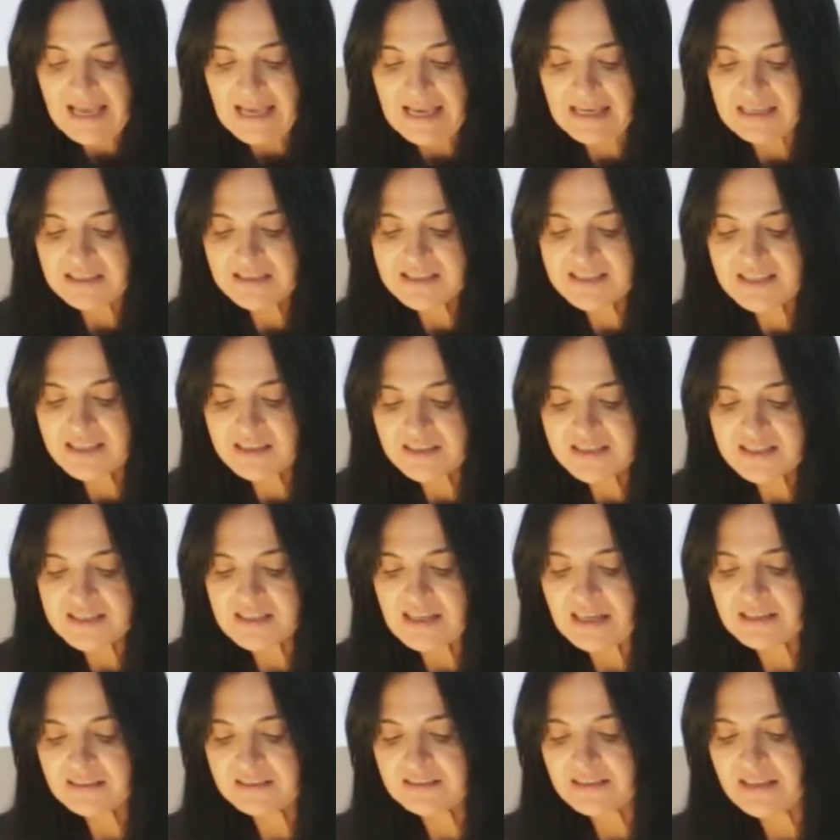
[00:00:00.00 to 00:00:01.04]
And since
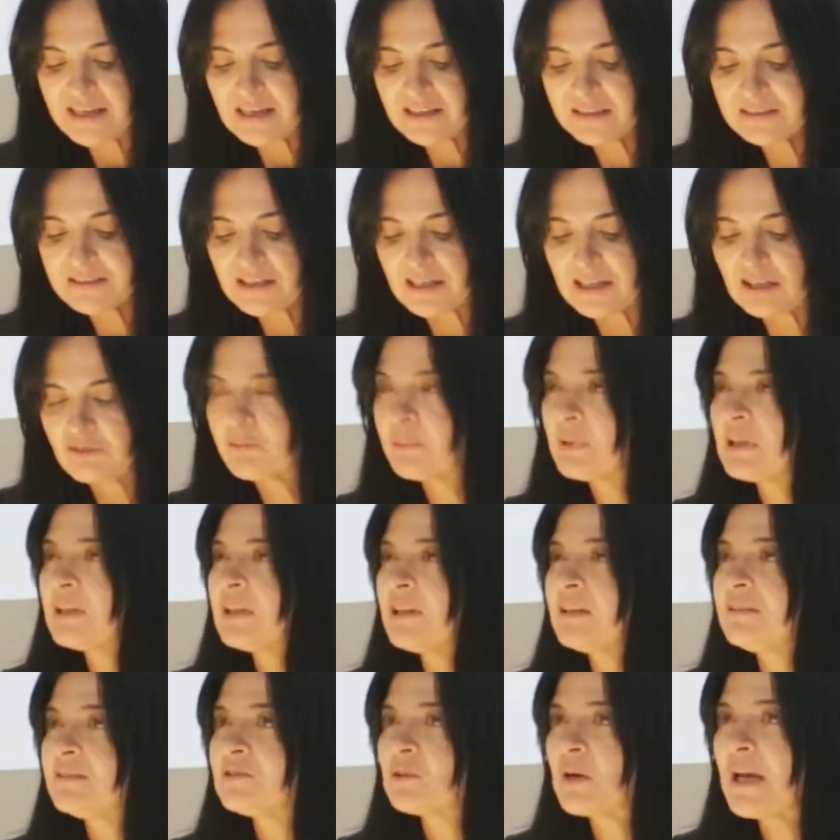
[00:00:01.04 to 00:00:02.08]
that date, I have been
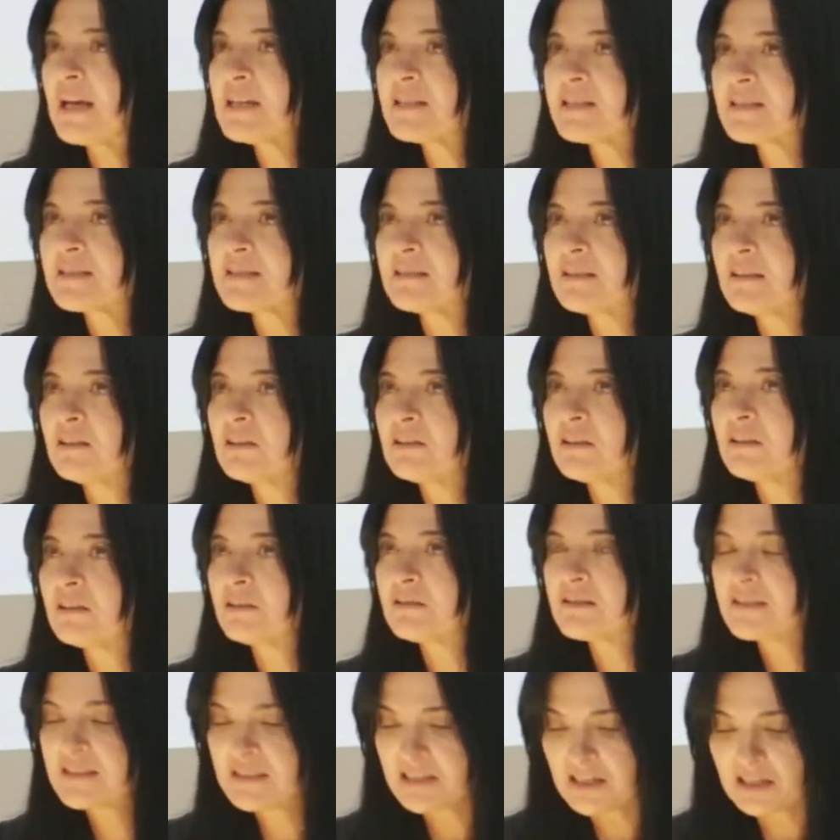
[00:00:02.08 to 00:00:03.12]
interested
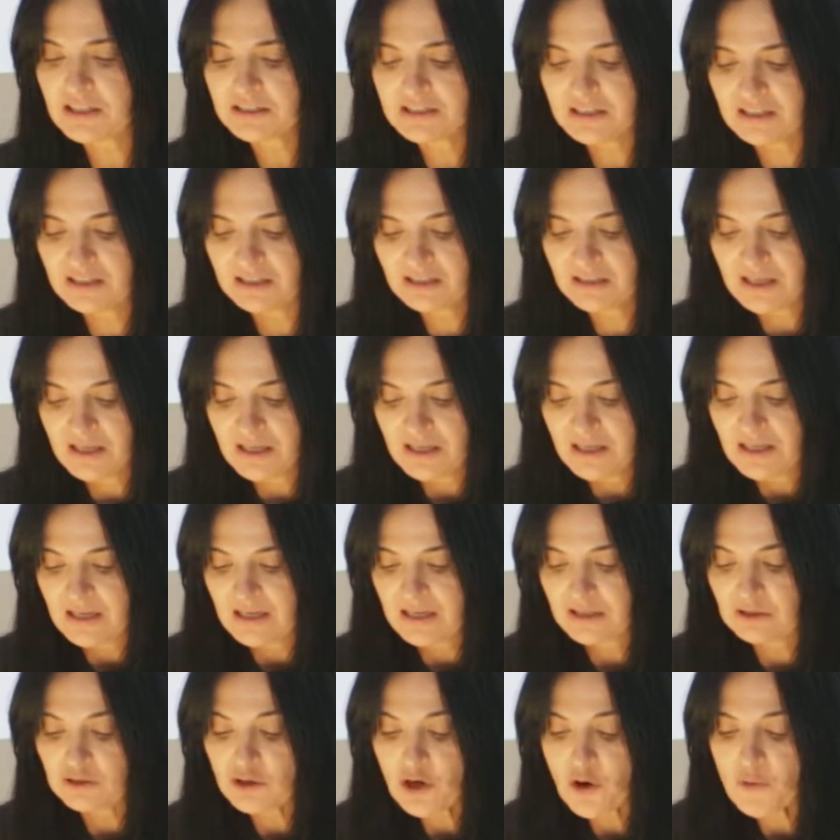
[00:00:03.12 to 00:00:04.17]
in studying
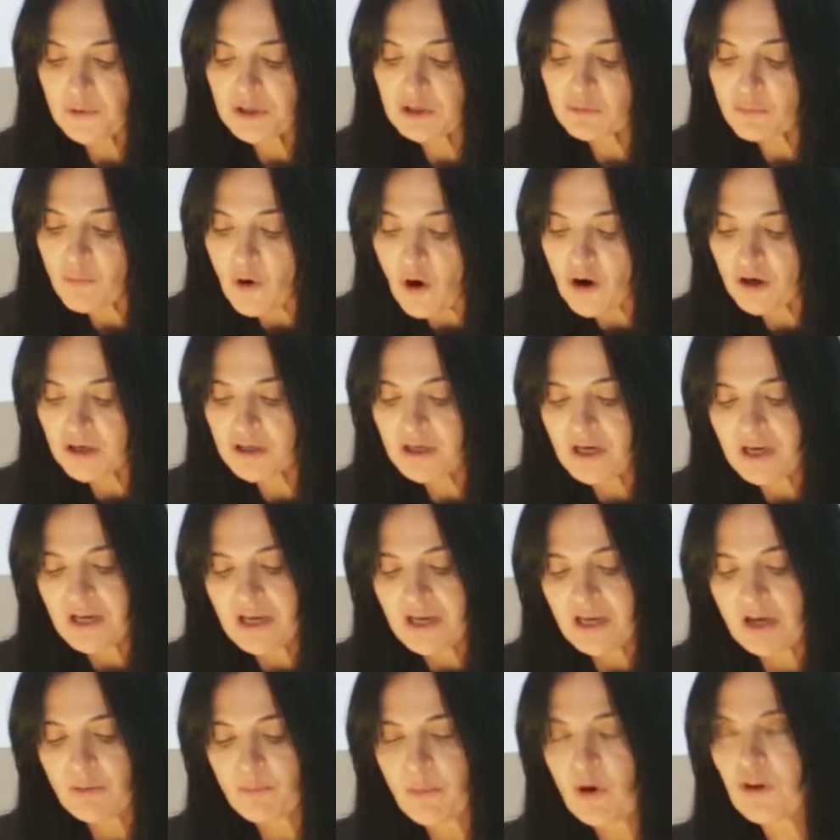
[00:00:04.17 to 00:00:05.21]
and knowing more
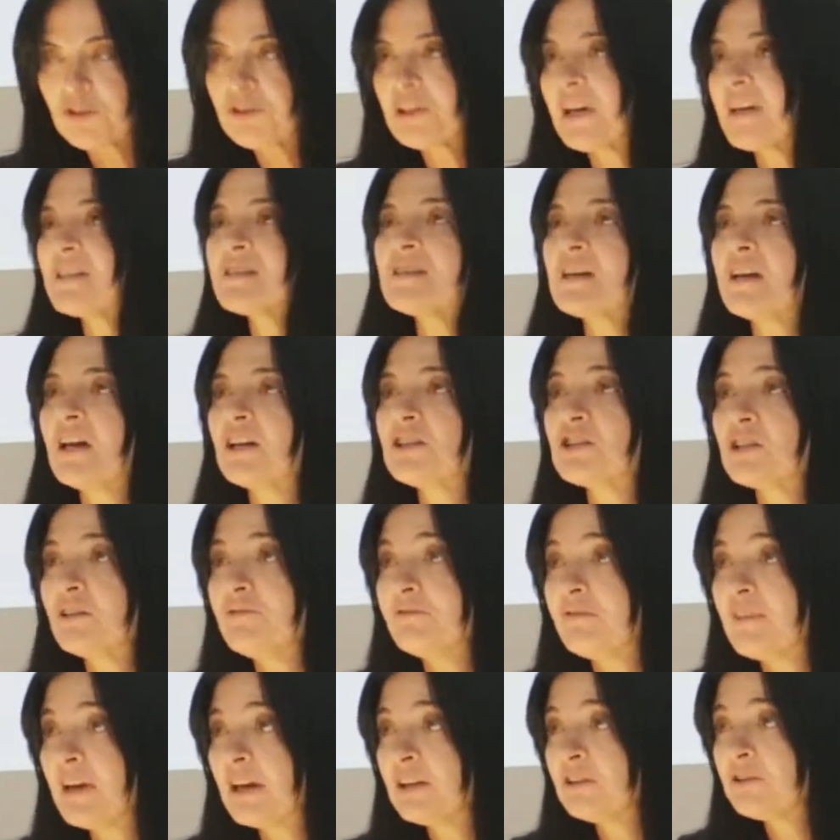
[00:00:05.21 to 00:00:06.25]
about ICH
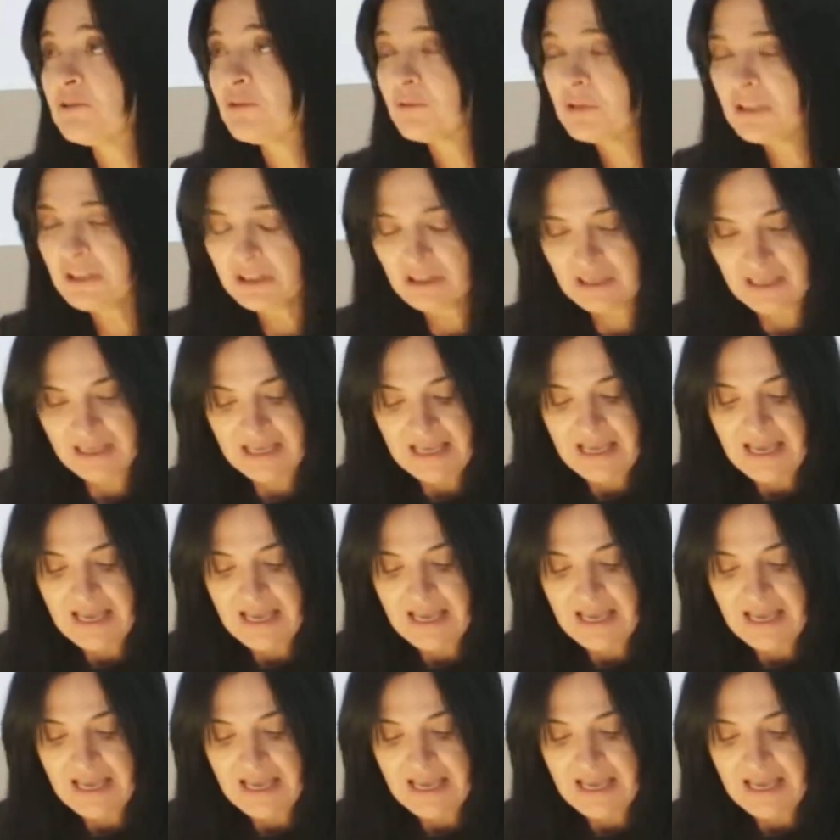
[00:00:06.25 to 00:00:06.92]
inventorying